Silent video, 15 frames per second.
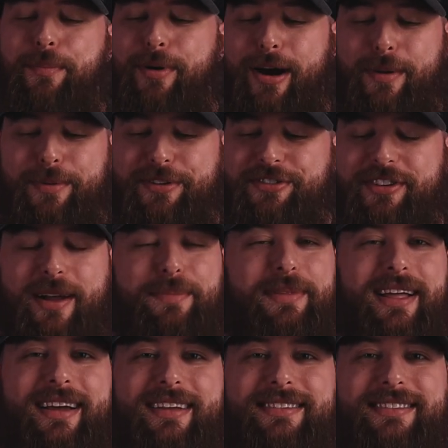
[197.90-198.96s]
barbershop,
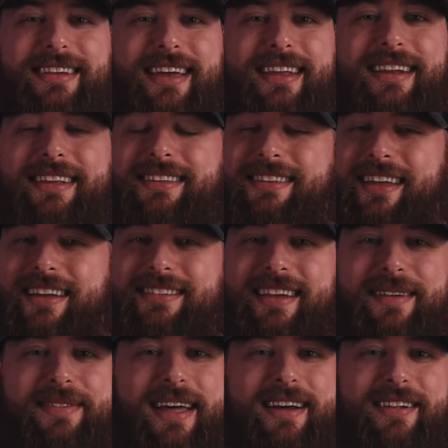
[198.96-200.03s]
like I said. It does
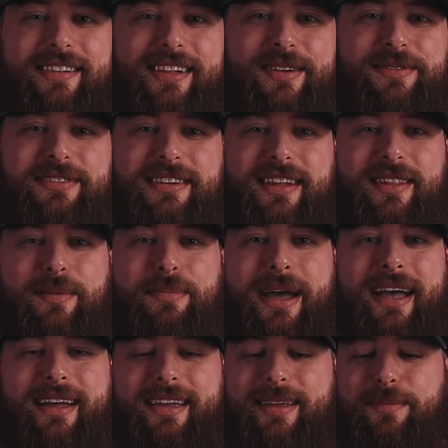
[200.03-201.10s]
have that cologne scent on the
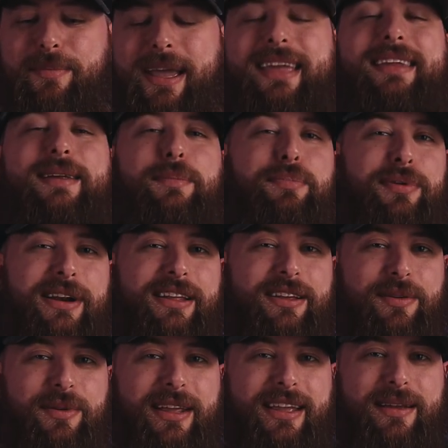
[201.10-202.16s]
back end, making it pretty
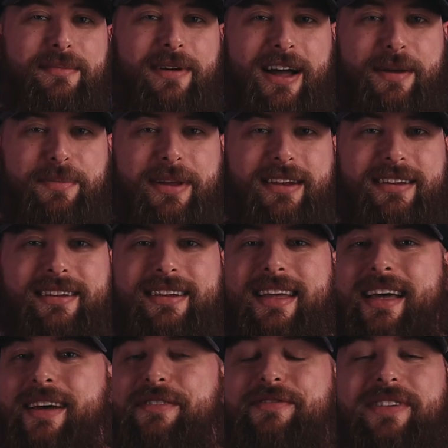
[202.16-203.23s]
unique in my opinion.
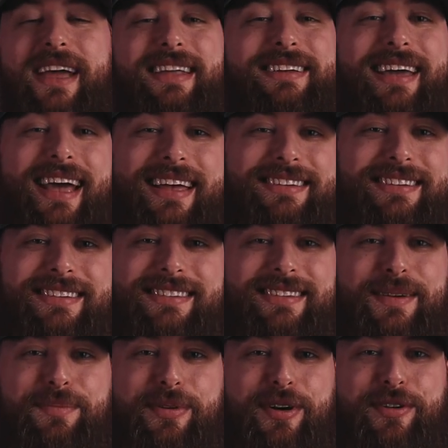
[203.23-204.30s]
Fantastic
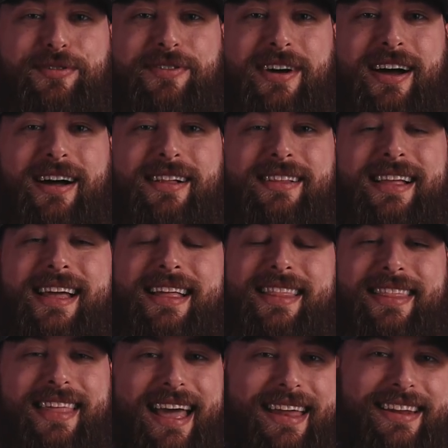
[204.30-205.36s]
scent profile.
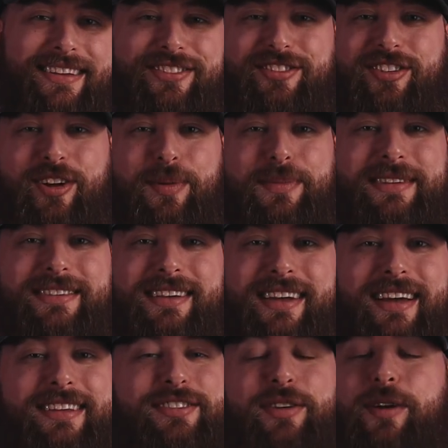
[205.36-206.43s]
That is Gentleman's
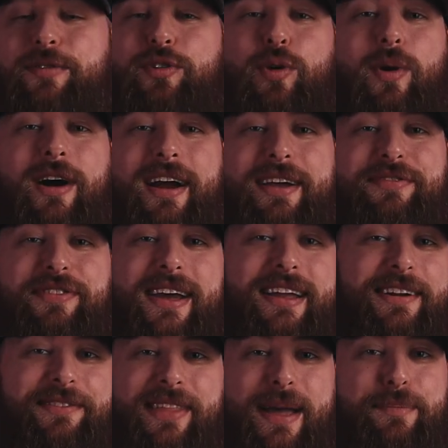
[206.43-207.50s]
Cut. So if you are a
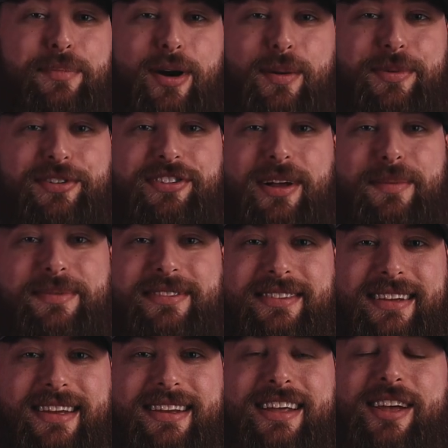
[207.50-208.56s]
fan of that barbershop
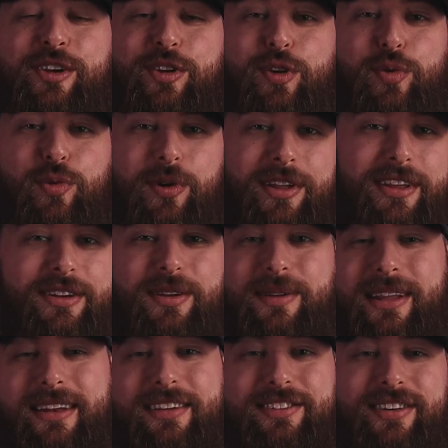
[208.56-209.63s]
scent, you really do
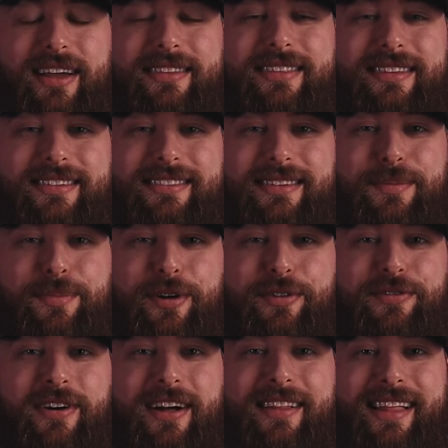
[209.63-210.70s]
need to check this scent
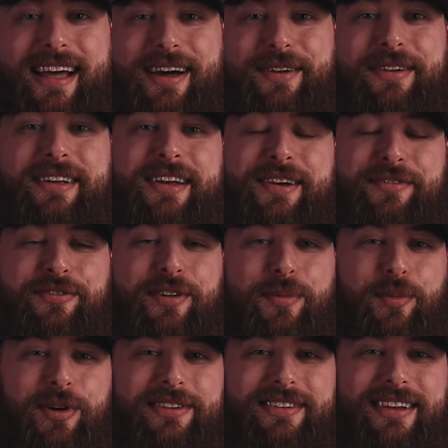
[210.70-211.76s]
profile out
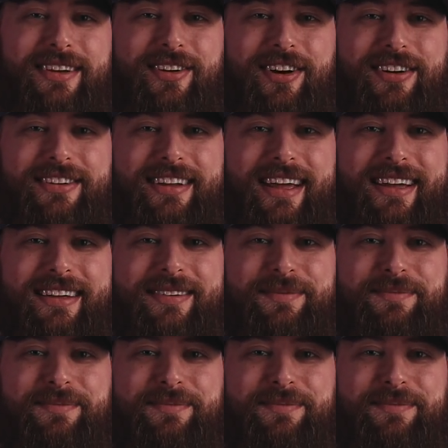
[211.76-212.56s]
from Whiskey and Hardtack.